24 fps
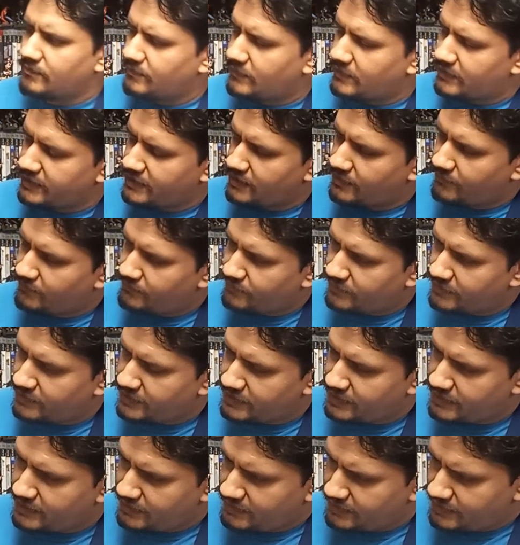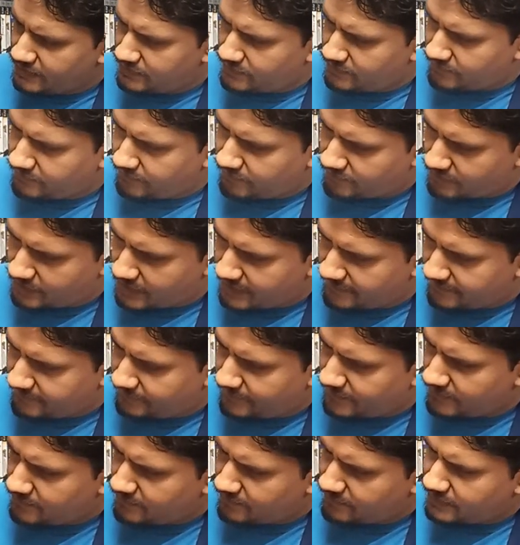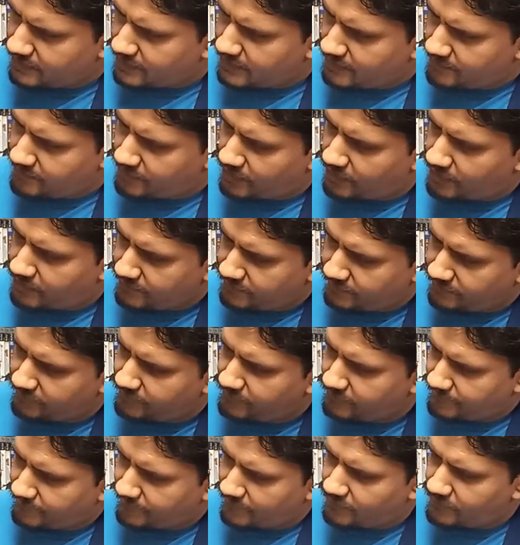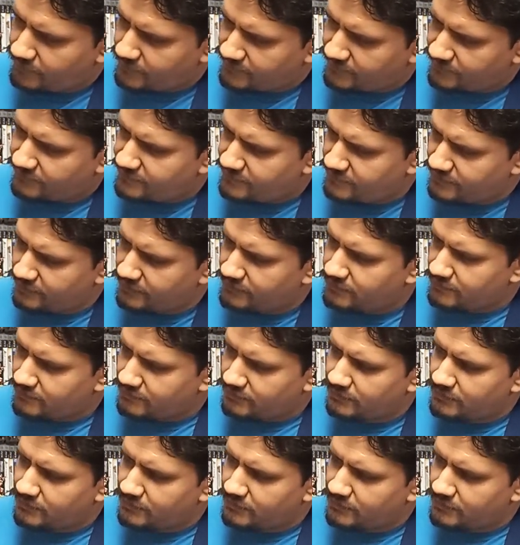the only leader class figure that I bought so far this year,